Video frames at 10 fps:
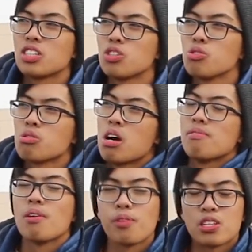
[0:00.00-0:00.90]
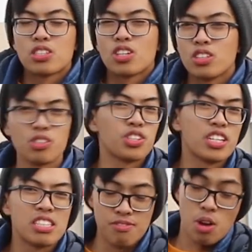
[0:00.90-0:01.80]
to come up with
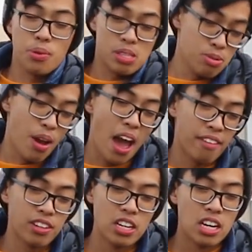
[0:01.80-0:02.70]
solutions, even though we do have